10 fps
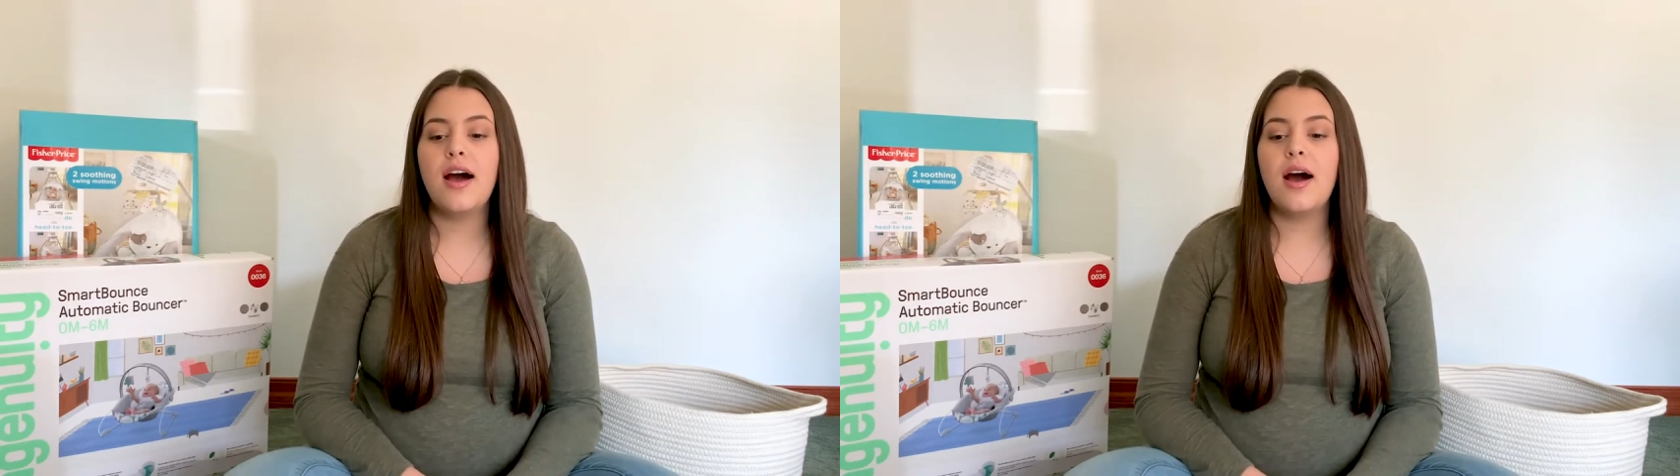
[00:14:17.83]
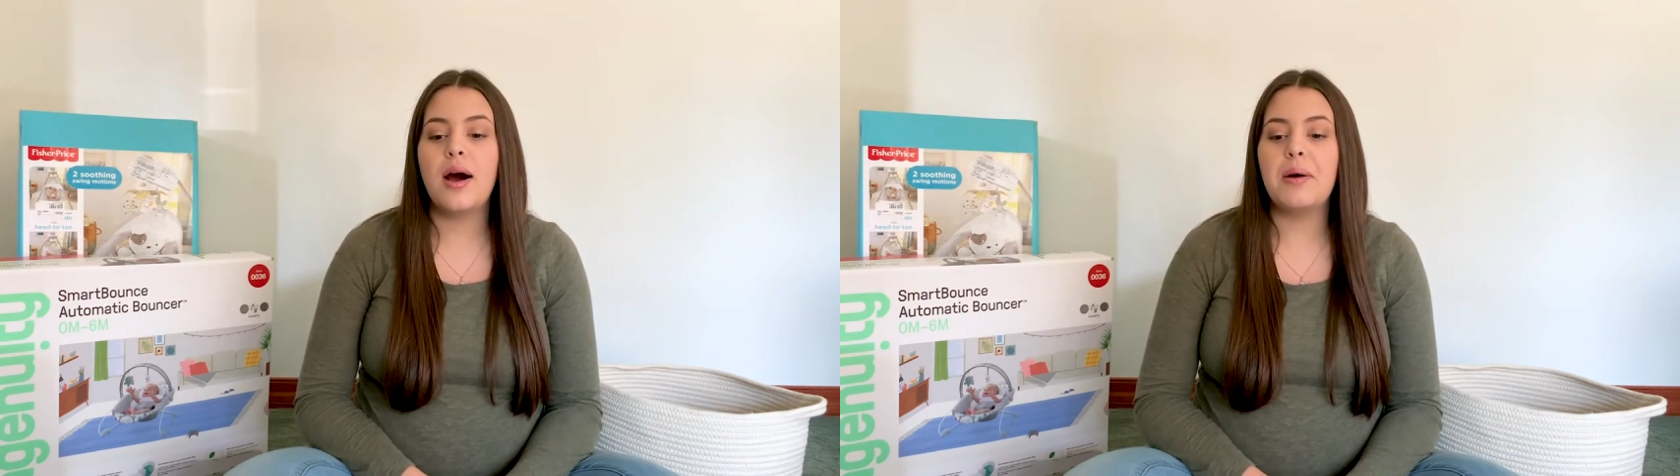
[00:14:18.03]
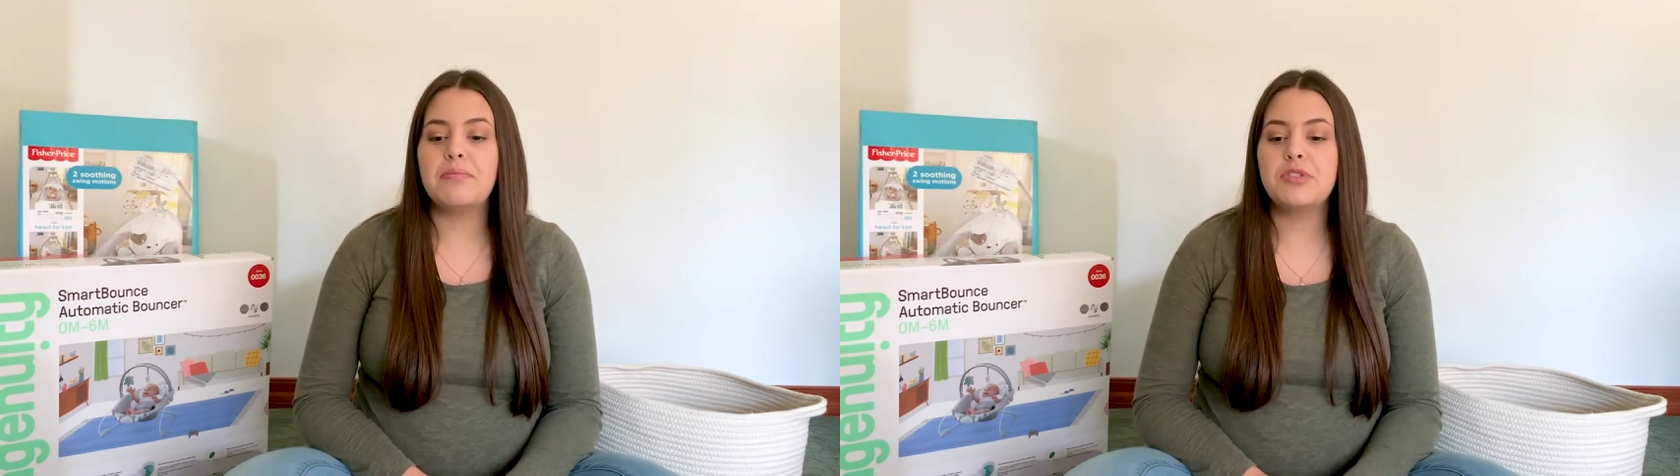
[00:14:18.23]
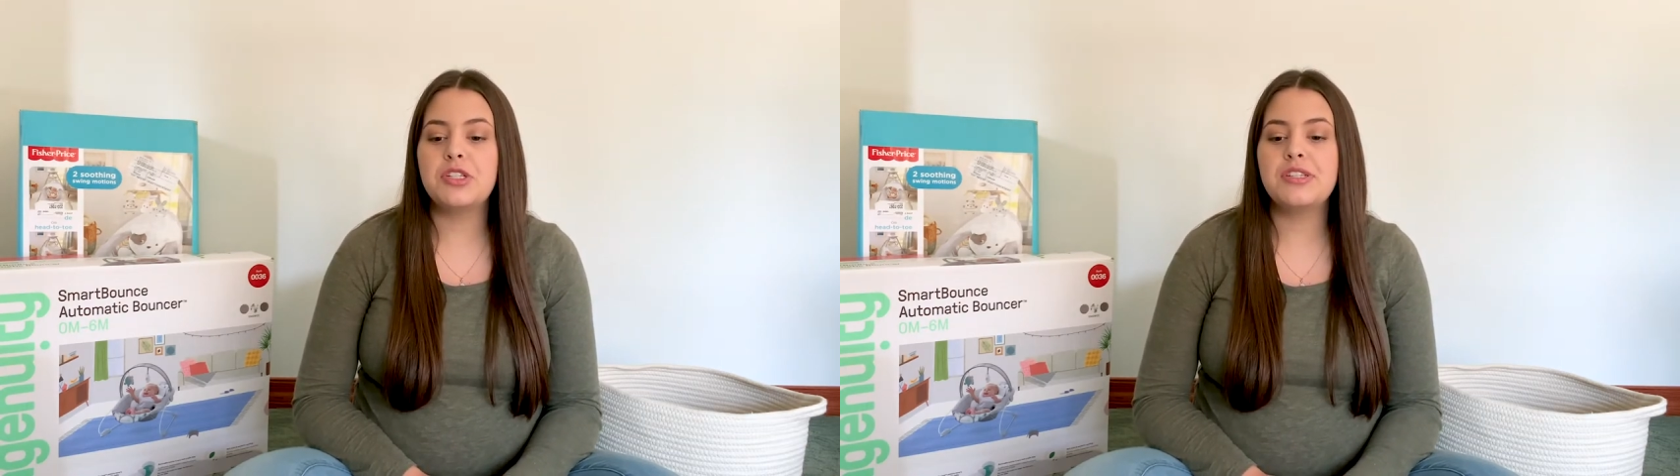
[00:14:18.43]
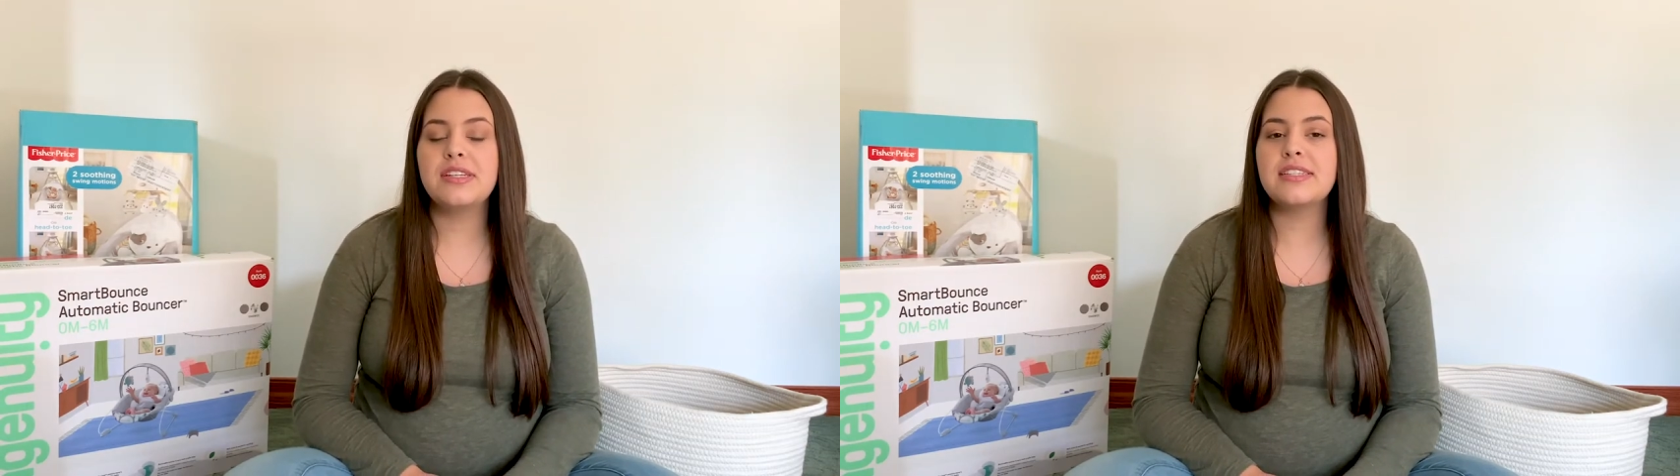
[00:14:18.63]
um,
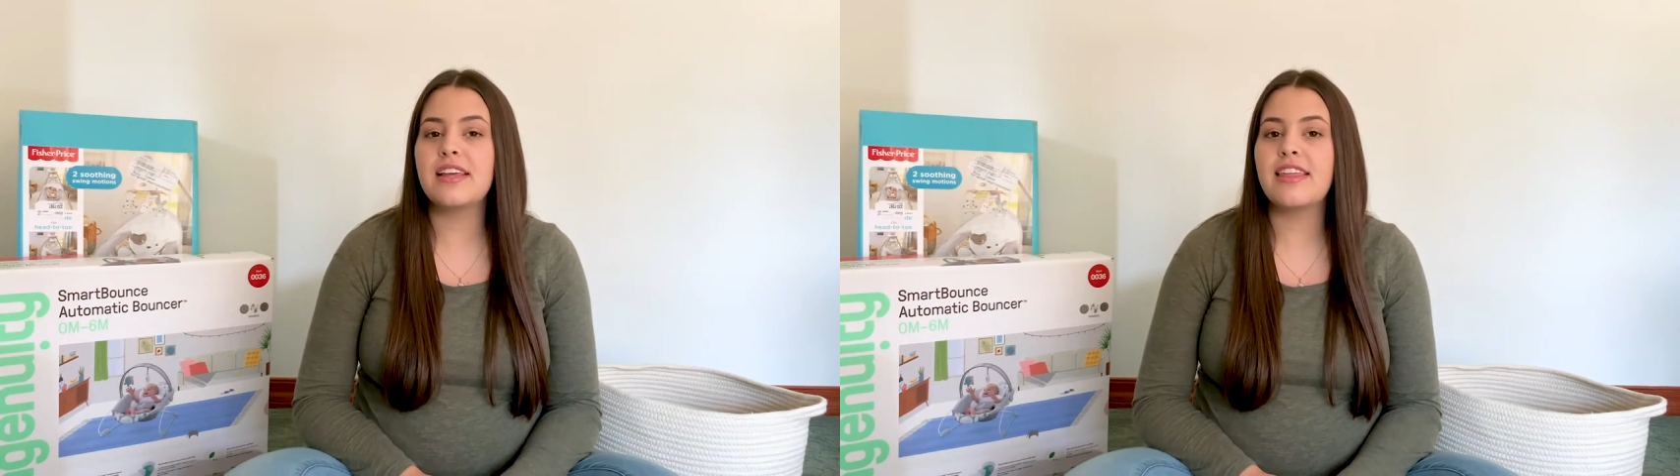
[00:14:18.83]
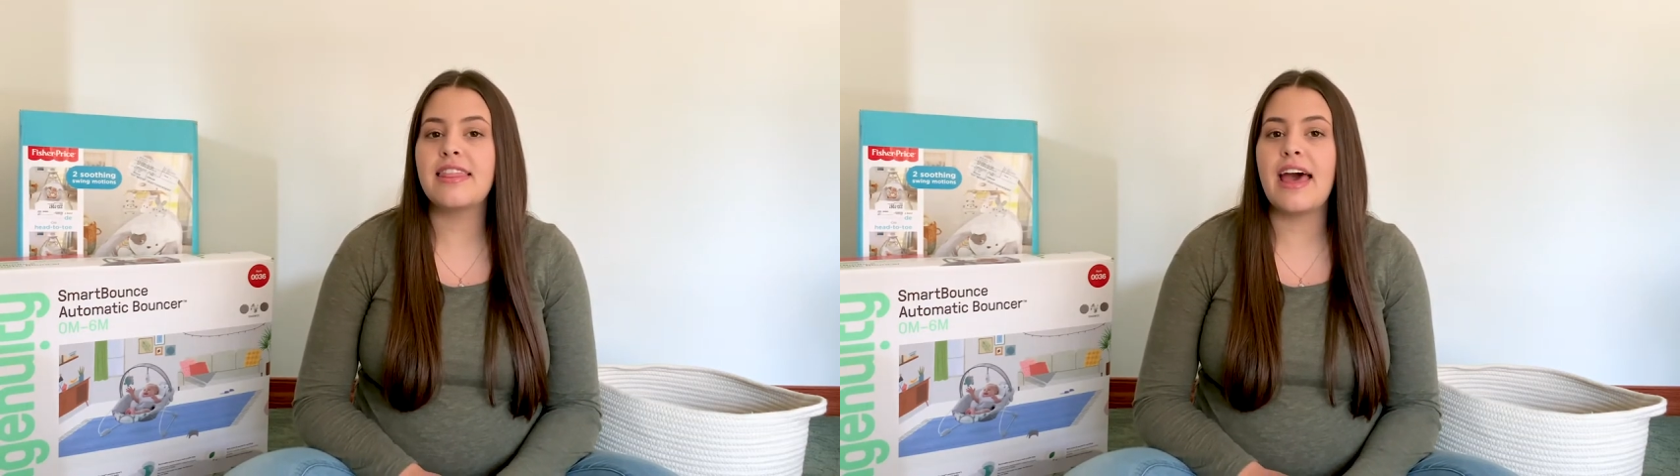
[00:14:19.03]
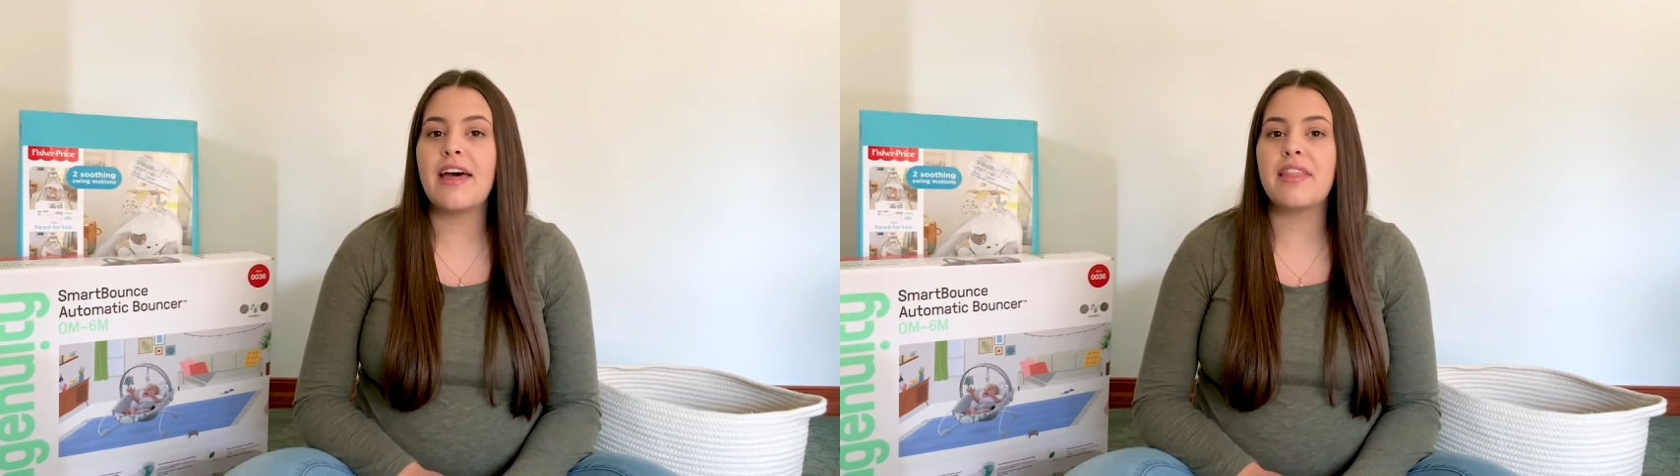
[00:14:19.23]
just things like that